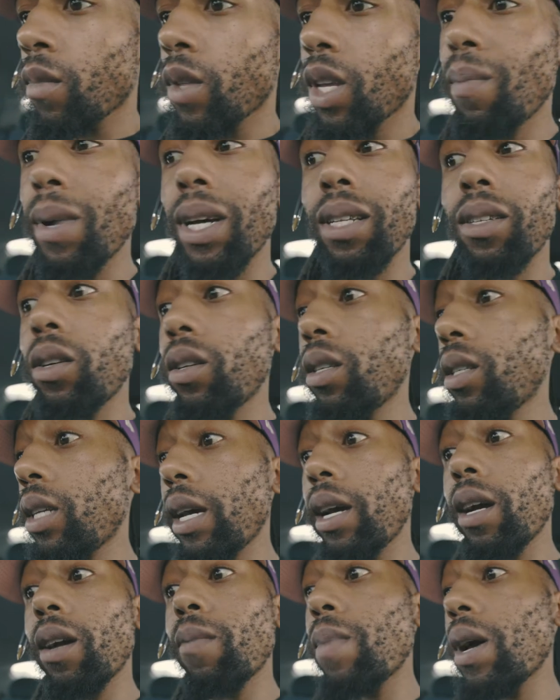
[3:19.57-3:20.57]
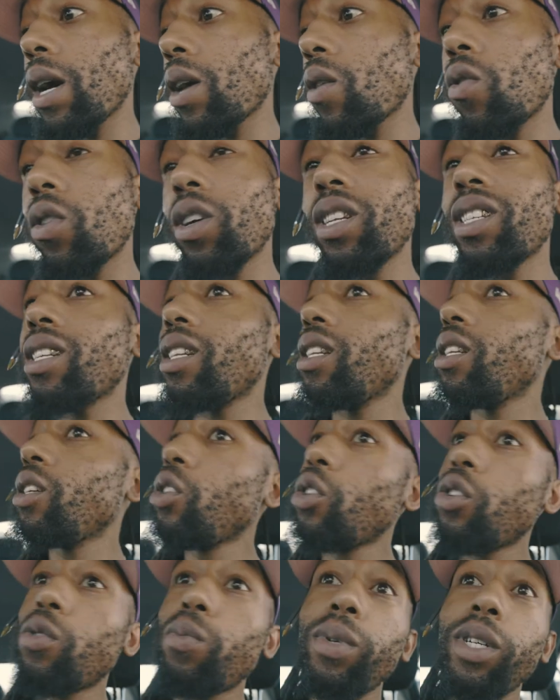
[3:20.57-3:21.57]
I'm gonna turn this air back on. It's a
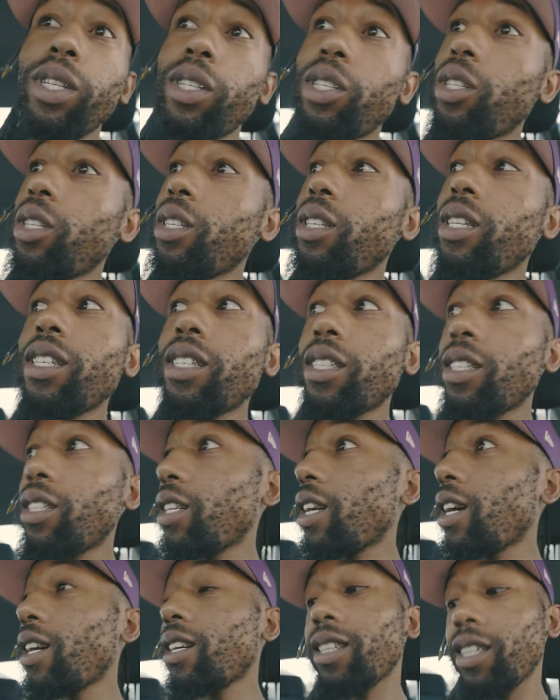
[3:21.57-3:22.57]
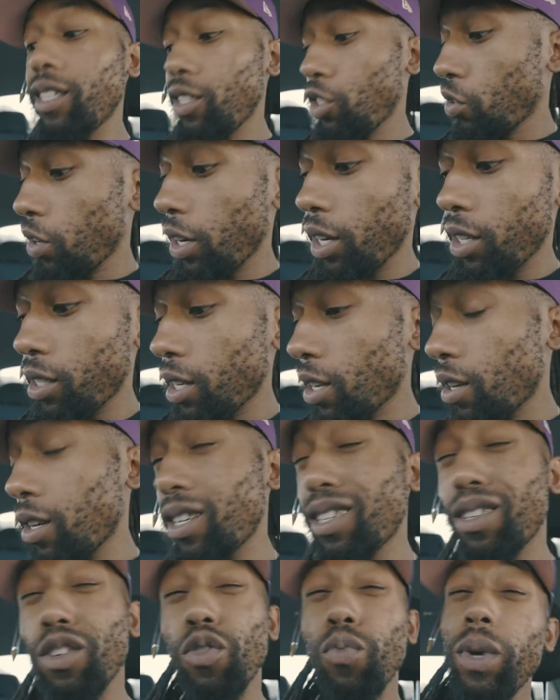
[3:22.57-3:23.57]
little bit chilly. This is like, it's crazy out
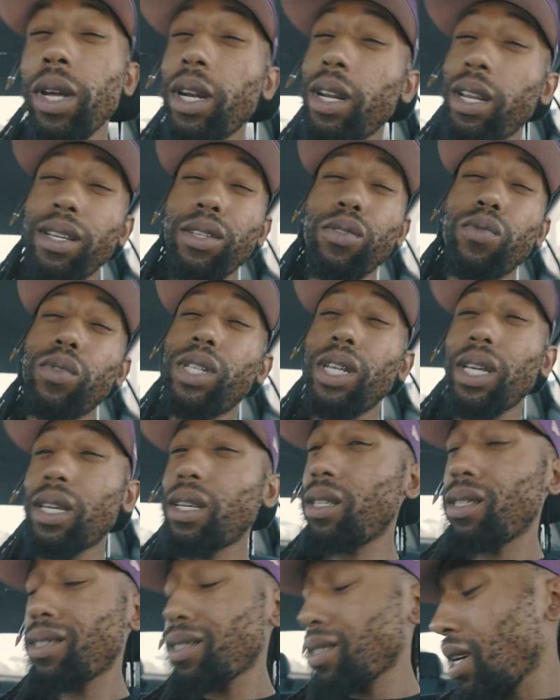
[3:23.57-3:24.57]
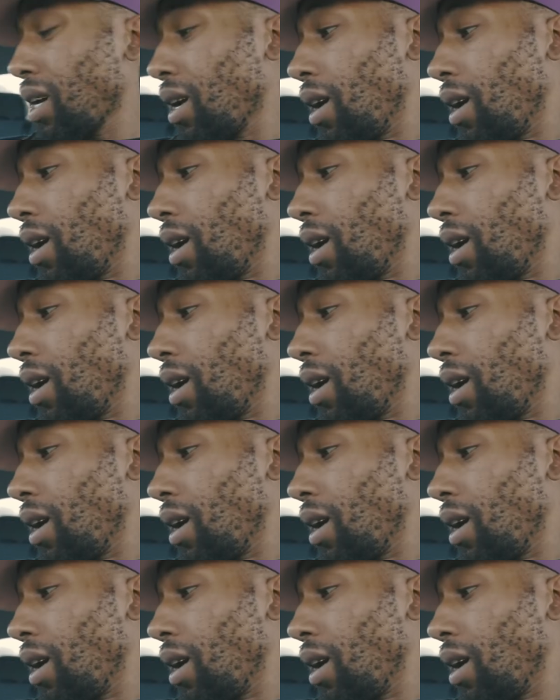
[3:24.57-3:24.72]
here. The humidity is ridiculous.